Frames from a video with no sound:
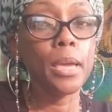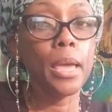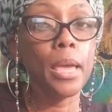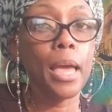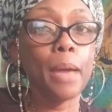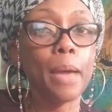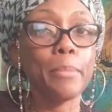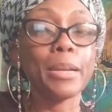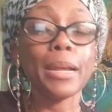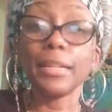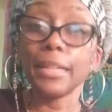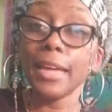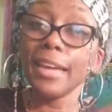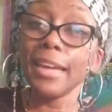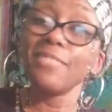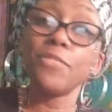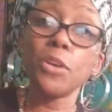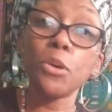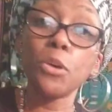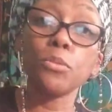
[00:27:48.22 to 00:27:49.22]
I mean, I
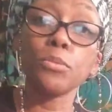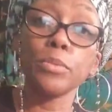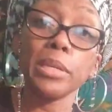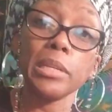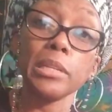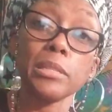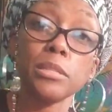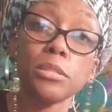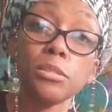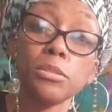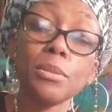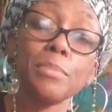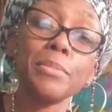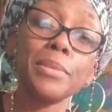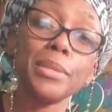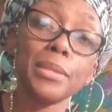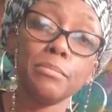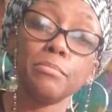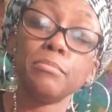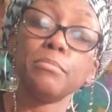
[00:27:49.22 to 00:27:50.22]
like phone readings too. I'm
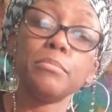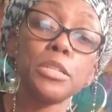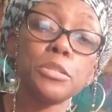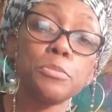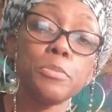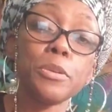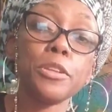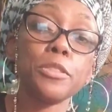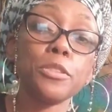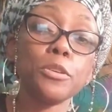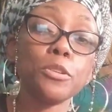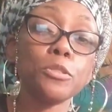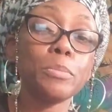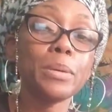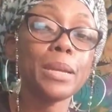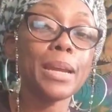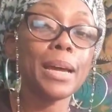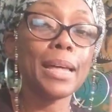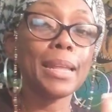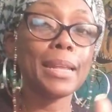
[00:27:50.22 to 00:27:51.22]
getting much better at those,
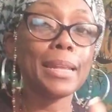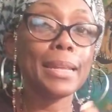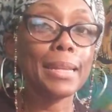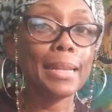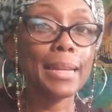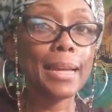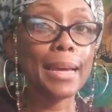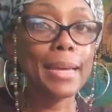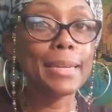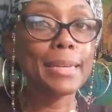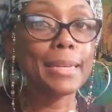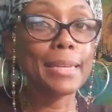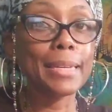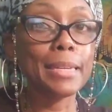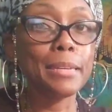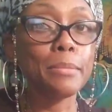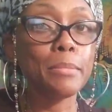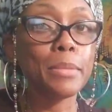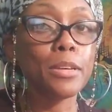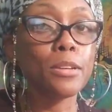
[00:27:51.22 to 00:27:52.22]
but I like
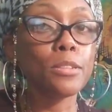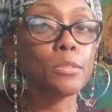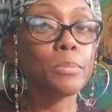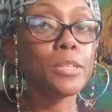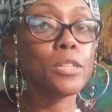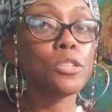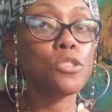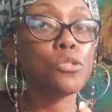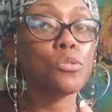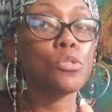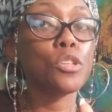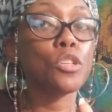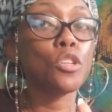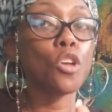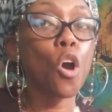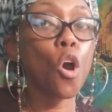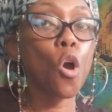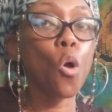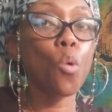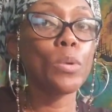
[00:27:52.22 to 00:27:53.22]
emails because you can
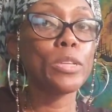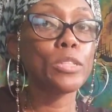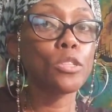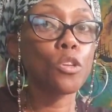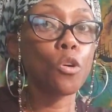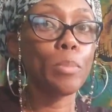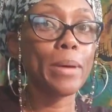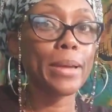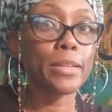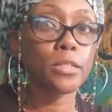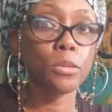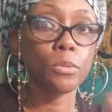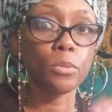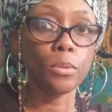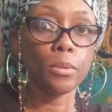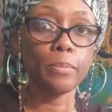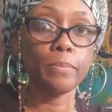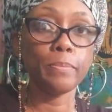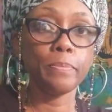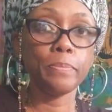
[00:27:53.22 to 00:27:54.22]
always go back to
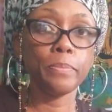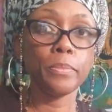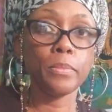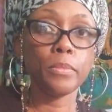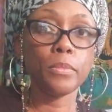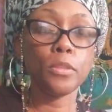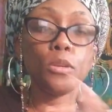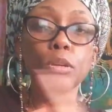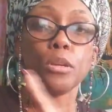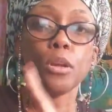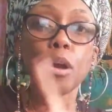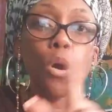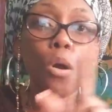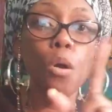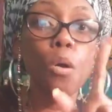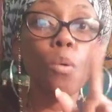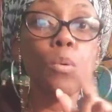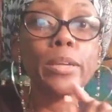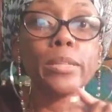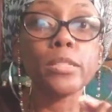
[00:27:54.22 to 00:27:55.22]
them. You can
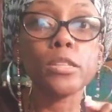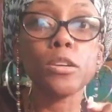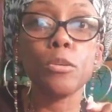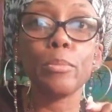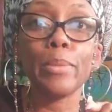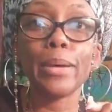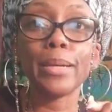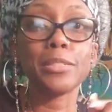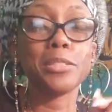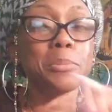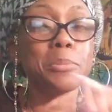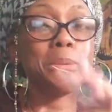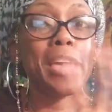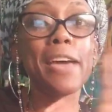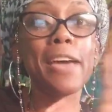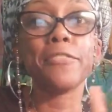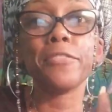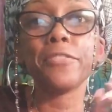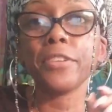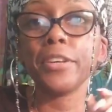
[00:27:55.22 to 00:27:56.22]
always go back to them. You
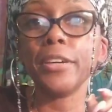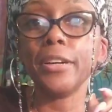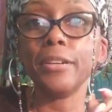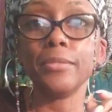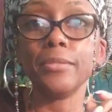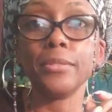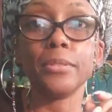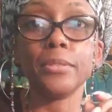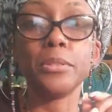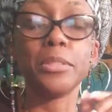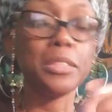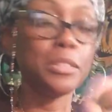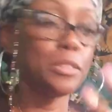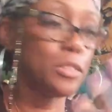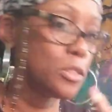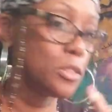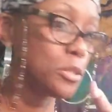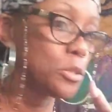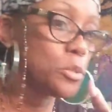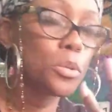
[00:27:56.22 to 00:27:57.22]
have it forever. You can
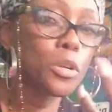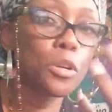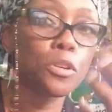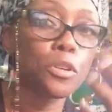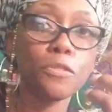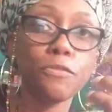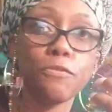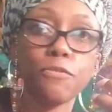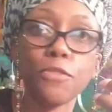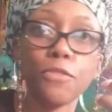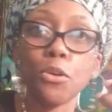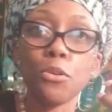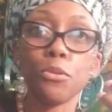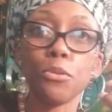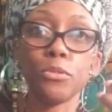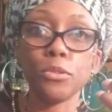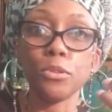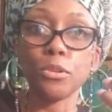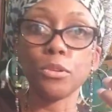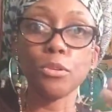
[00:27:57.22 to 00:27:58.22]
look to it on your
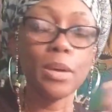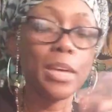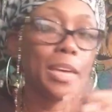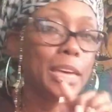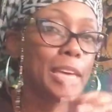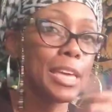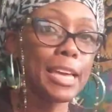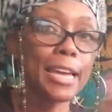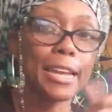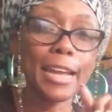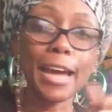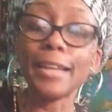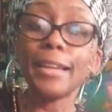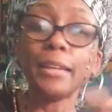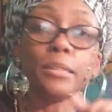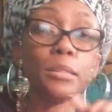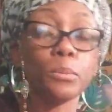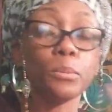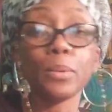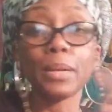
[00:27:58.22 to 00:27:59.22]
phone, you know. And
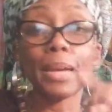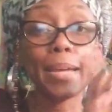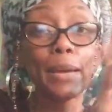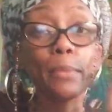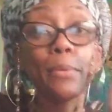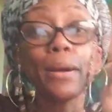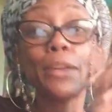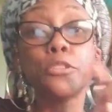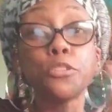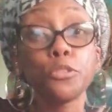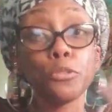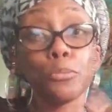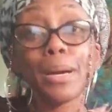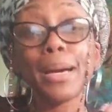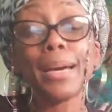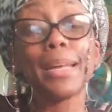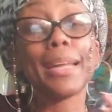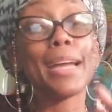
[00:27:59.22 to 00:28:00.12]
when I do mine, I